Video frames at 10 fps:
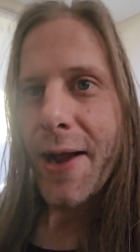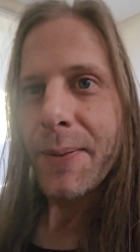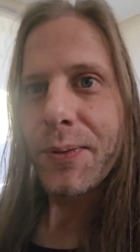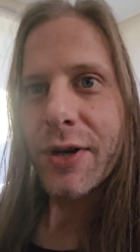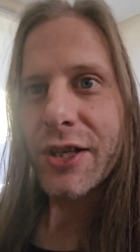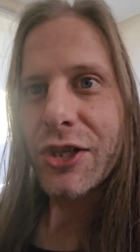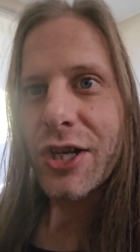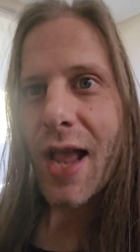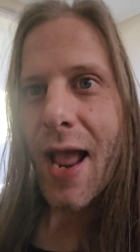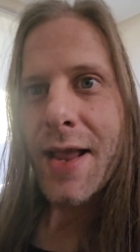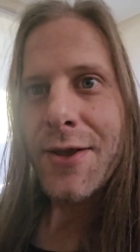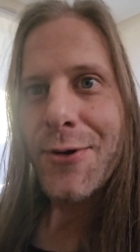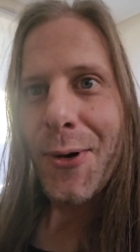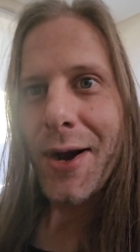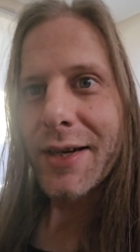I appreciate
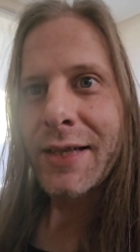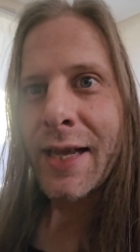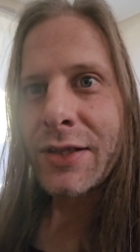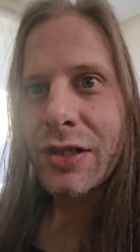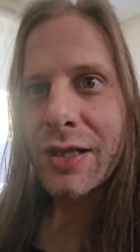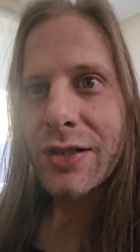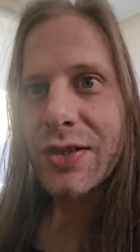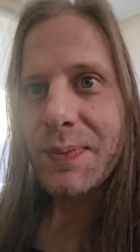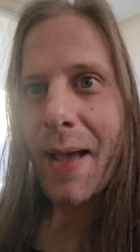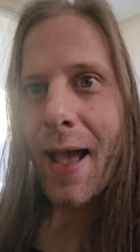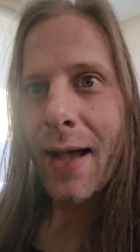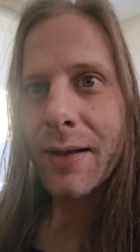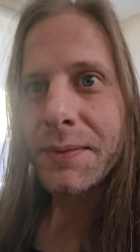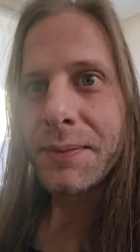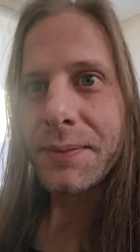your attention
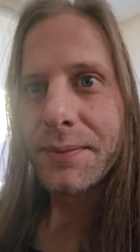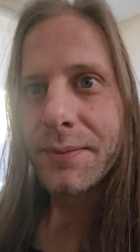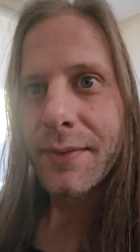span.